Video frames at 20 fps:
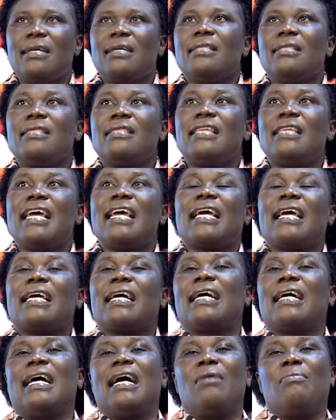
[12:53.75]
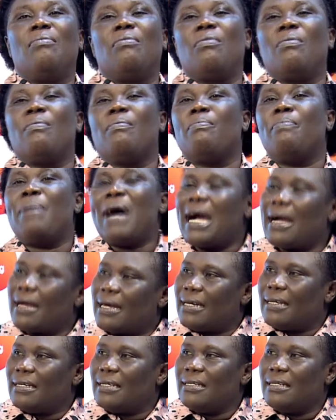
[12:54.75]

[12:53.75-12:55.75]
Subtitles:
they come back.